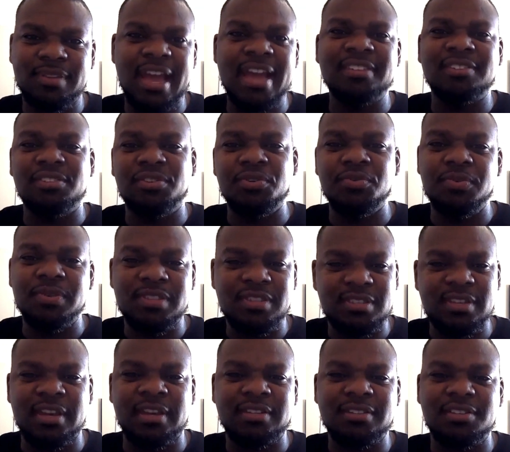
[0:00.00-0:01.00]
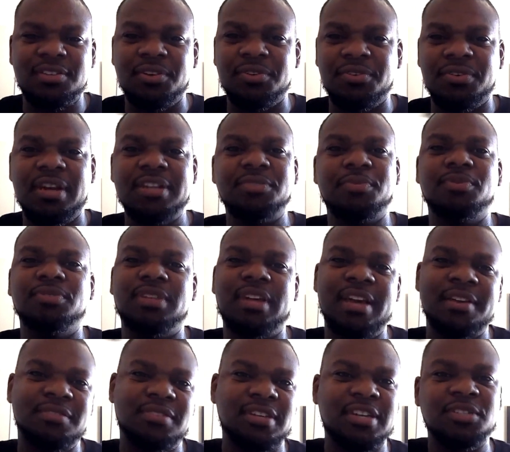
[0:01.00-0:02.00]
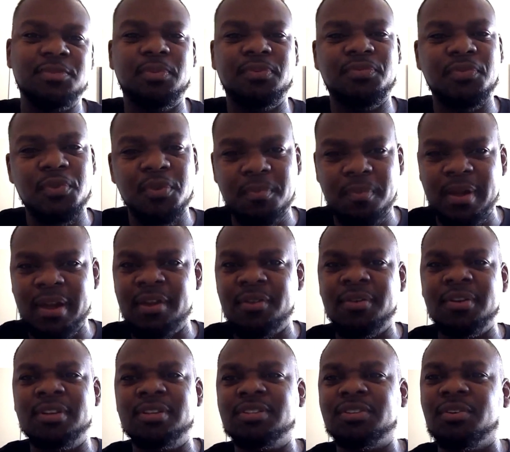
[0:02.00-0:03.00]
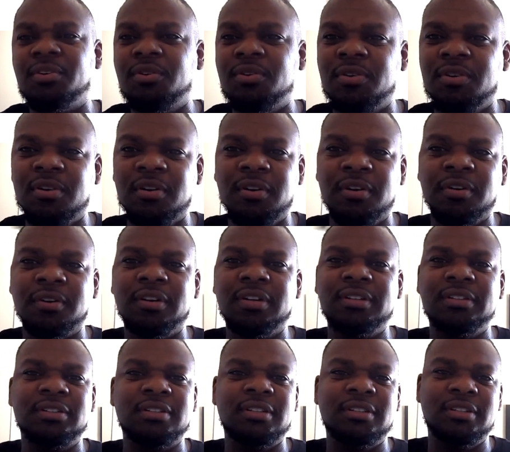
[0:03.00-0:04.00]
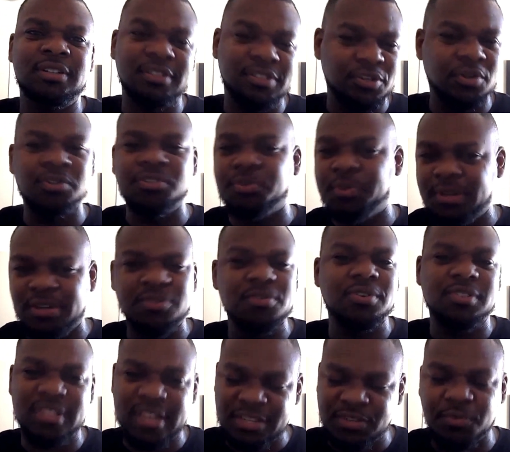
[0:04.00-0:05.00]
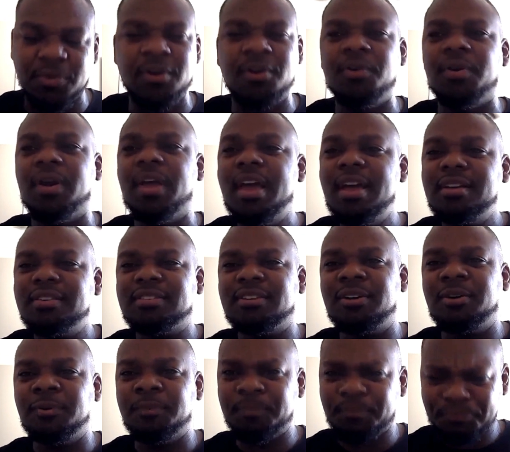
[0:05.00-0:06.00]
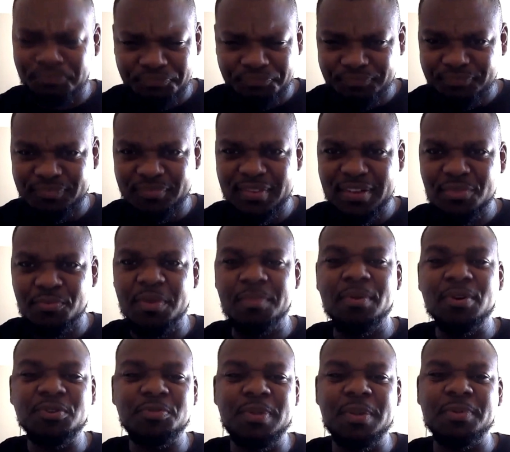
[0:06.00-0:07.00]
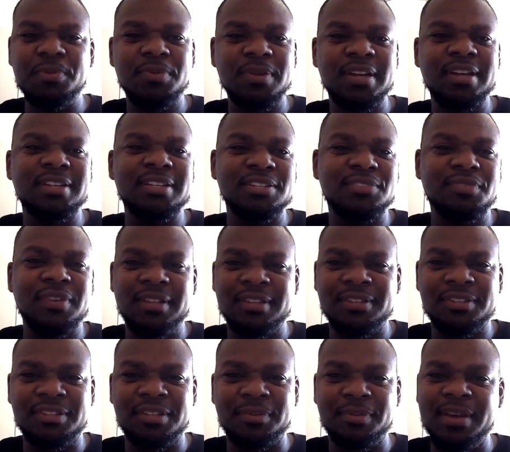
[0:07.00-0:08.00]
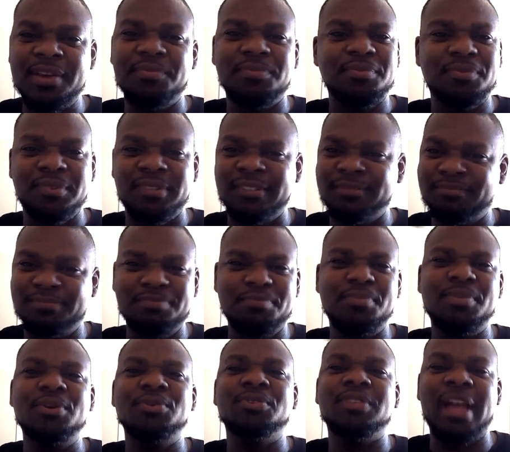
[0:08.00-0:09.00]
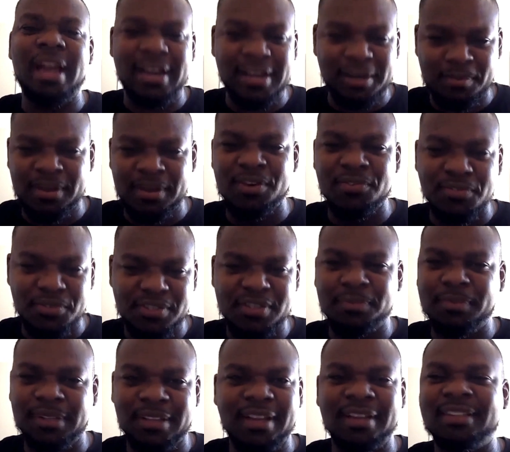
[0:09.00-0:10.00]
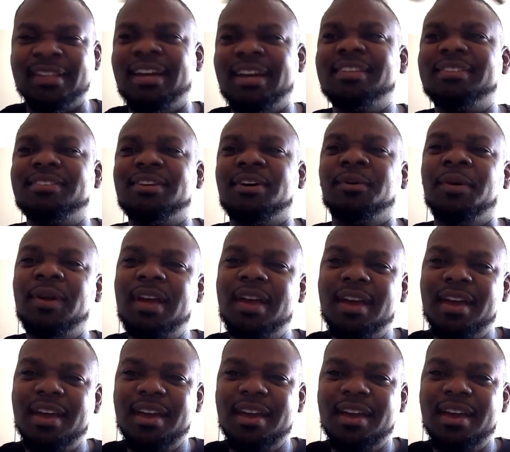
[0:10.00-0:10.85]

has to do with sex. You know, you're not supposed to have sex before marriage or adultery. Of course, that's wrong. So when most people would get disfellowshipped, it would most likely be over something like that. So